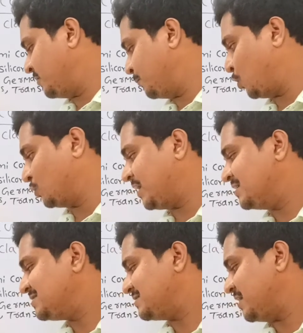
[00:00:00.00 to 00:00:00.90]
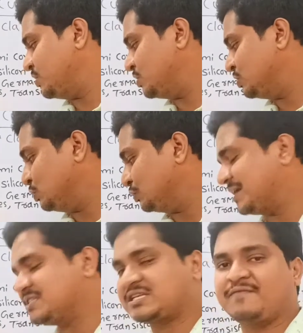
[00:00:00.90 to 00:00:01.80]
protons and
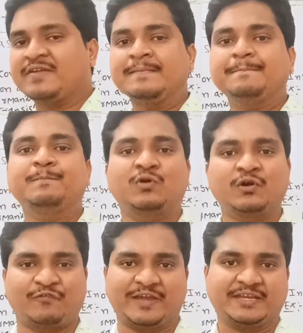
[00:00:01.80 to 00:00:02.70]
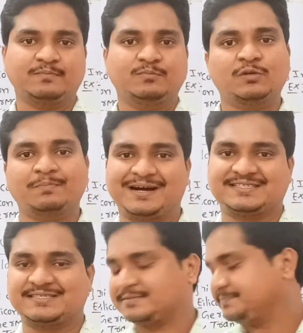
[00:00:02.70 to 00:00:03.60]
neutrons having more weight, more
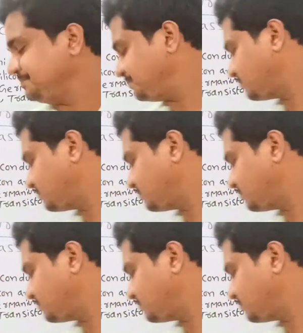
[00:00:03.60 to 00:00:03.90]
mass.